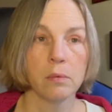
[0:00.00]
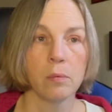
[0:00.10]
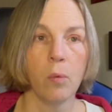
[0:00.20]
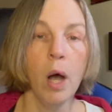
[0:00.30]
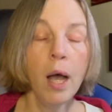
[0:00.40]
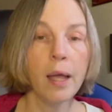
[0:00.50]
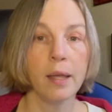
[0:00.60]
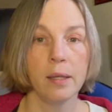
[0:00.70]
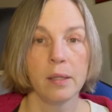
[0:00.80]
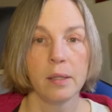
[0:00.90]

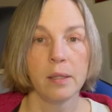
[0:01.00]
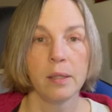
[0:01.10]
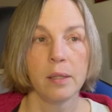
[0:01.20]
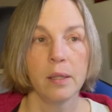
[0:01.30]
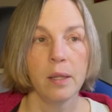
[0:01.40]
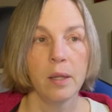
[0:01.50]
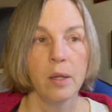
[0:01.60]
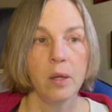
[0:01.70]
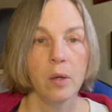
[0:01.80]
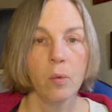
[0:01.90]
Why?
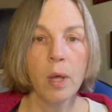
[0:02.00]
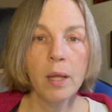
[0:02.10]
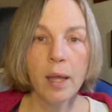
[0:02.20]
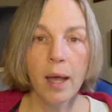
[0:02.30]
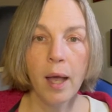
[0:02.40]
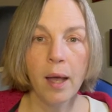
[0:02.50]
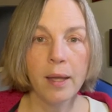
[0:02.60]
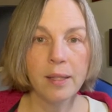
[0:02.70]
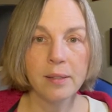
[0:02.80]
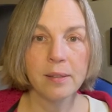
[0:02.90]
Well,
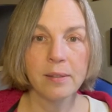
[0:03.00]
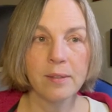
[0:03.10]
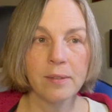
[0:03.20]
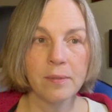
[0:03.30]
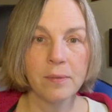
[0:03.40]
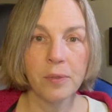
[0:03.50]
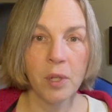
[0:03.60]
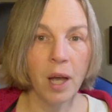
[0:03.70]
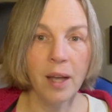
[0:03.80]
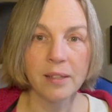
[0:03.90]
I
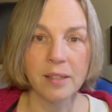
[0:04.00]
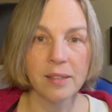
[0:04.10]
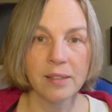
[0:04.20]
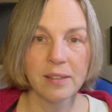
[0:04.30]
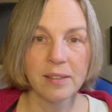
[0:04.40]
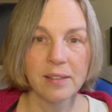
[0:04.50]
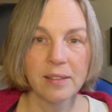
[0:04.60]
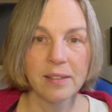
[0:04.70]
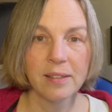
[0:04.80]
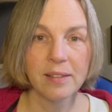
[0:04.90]
forgot.
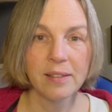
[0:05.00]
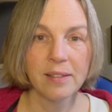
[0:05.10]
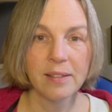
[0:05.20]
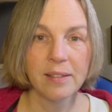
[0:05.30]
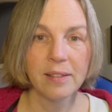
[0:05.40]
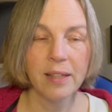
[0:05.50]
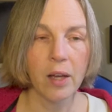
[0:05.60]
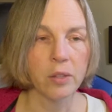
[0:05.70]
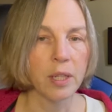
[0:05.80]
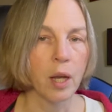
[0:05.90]

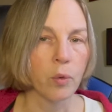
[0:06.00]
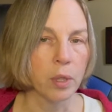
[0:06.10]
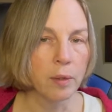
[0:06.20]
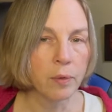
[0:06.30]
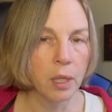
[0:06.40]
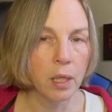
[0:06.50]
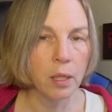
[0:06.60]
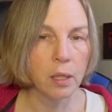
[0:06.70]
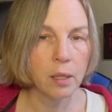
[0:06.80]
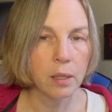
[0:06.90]
Now, did I really
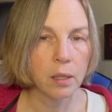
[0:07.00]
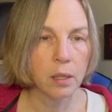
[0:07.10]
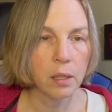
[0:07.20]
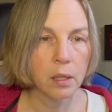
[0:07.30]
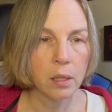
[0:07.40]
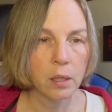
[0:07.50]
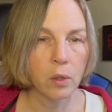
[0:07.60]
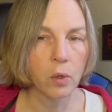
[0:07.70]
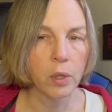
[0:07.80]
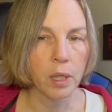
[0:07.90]
forget?
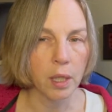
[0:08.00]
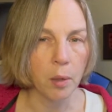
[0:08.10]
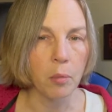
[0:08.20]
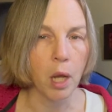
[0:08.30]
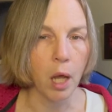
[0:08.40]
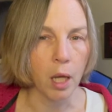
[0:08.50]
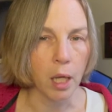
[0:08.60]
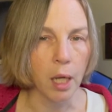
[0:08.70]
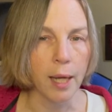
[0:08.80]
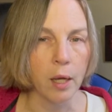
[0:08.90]
Or did I block
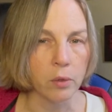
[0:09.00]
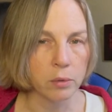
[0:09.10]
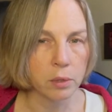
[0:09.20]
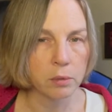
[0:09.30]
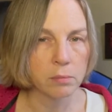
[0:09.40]
it out?